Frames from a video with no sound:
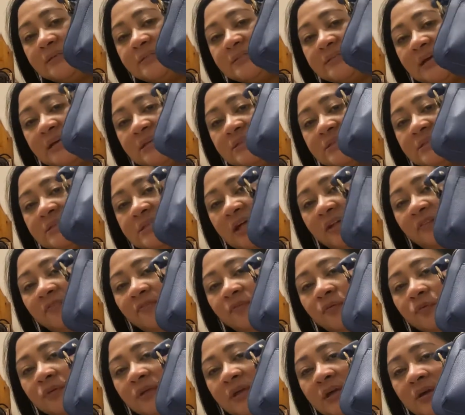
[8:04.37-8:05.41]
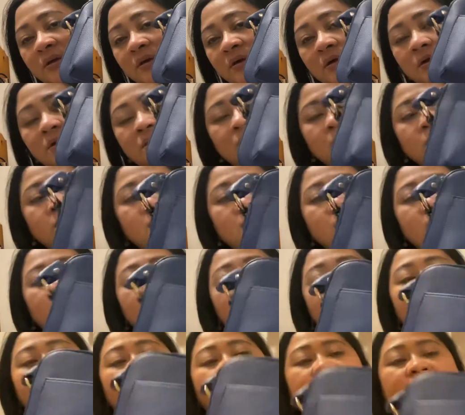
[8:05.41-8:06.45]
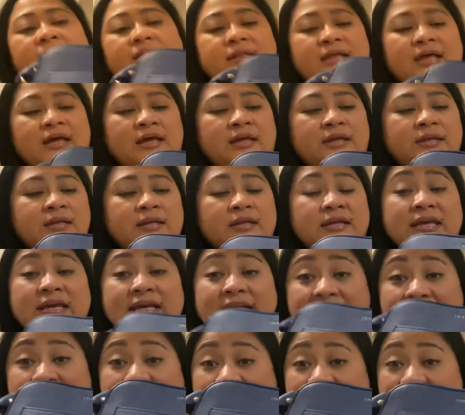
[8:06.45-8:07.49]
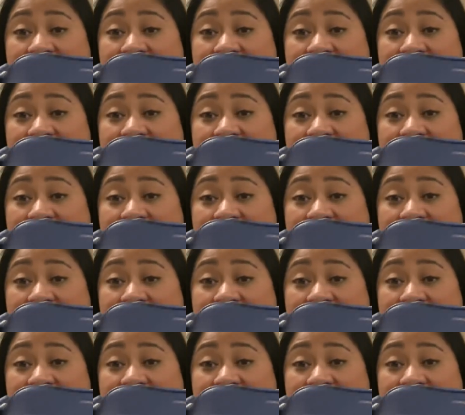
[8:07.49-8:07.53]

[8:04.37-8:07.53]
size cell phone here. And then it